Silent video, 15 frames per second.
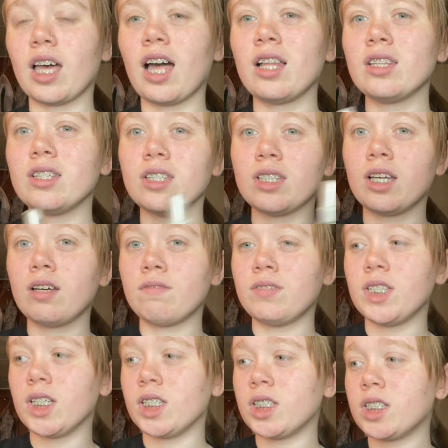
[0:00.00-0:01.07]
I love
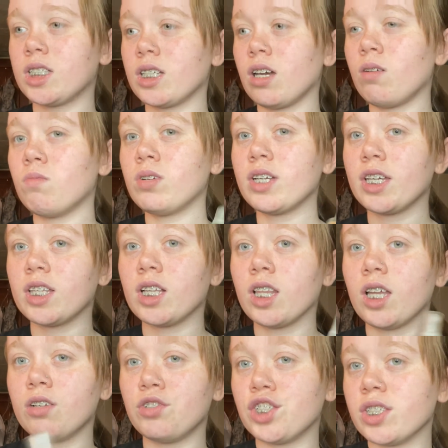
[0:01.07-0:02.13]
this. I want to get the
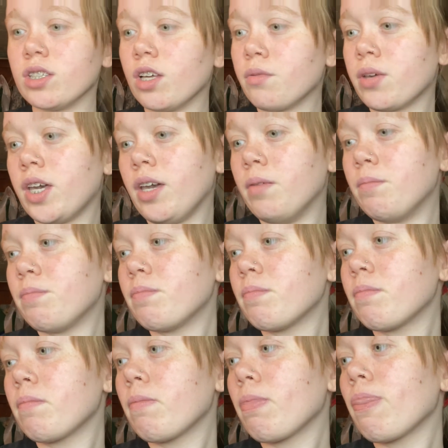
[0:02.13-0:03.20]
lotion, Loki.
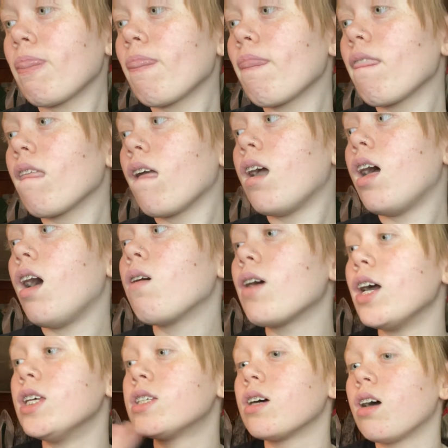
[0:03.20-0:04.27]

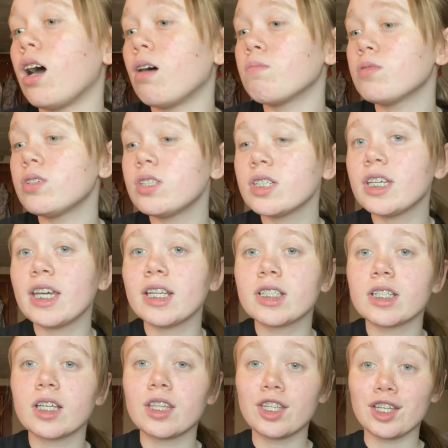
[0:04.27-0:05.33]
Okay, so I'm going to
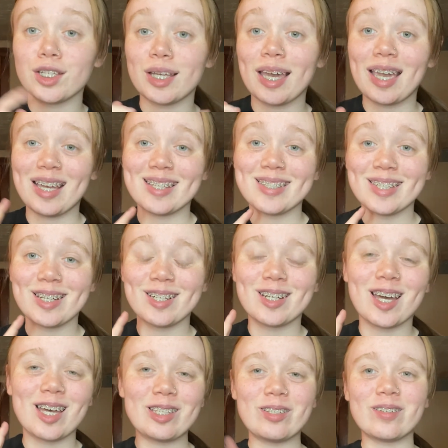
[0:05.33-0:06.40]
get the hand
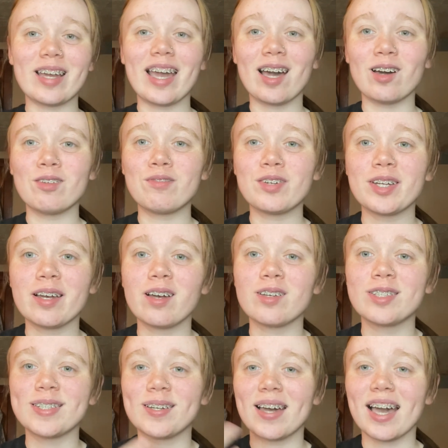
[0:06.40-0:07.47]
sanitizer out for y'all
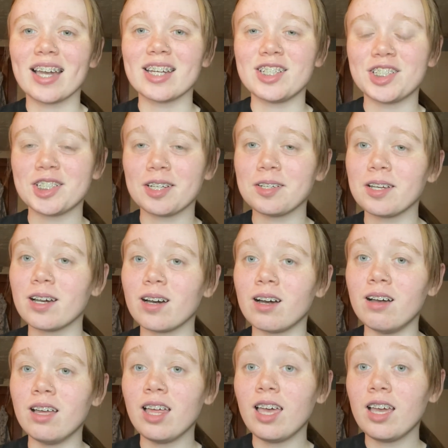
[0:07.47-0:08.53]
so I can show y'all
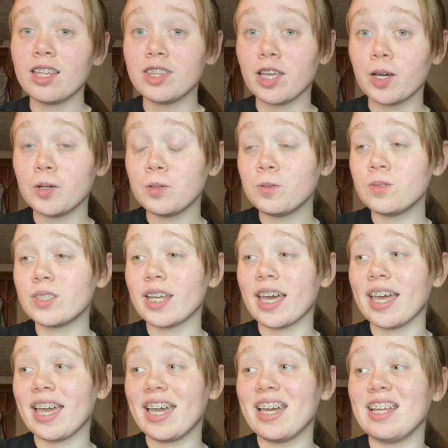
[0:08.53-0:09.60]
those.
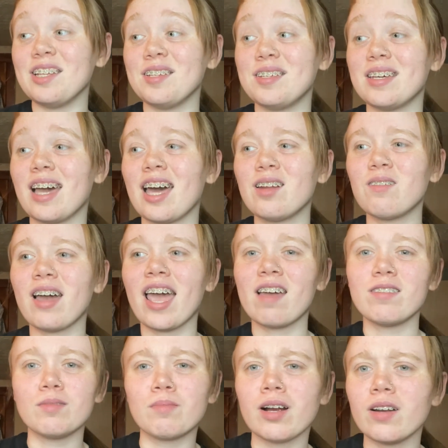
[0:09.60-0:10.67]
And I don't
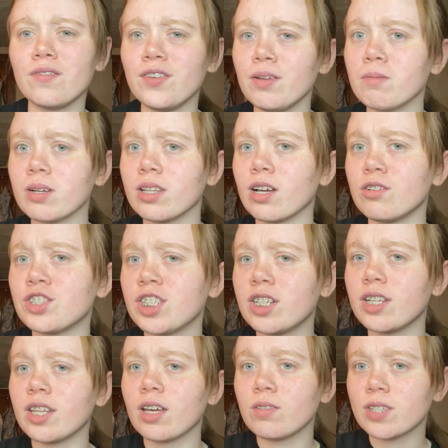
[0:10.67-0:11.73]
have the perfume or lotion
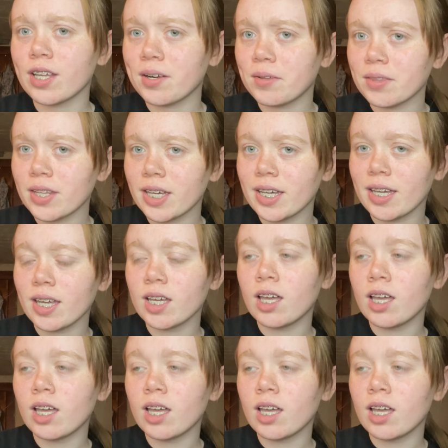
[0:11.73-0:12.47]
to those, I don't think.